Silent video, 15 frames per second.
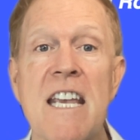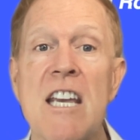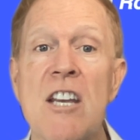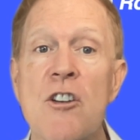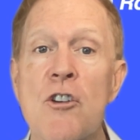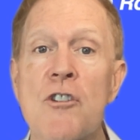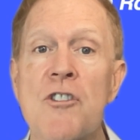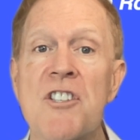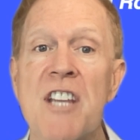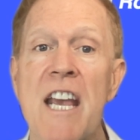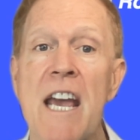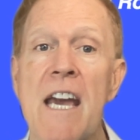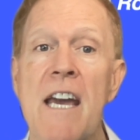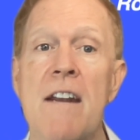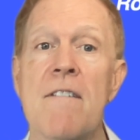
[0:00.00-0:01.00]

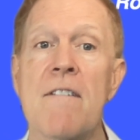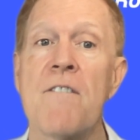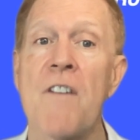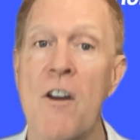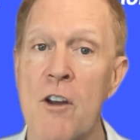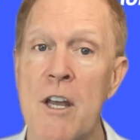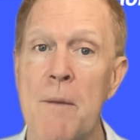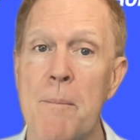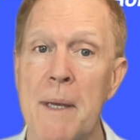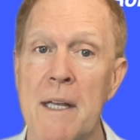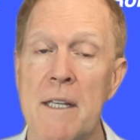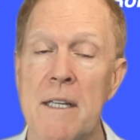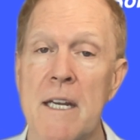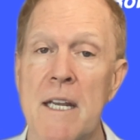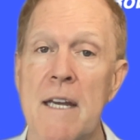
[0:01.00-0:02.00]
interscan
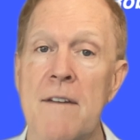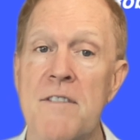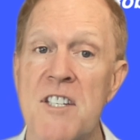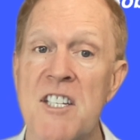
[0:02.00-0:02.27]
variability of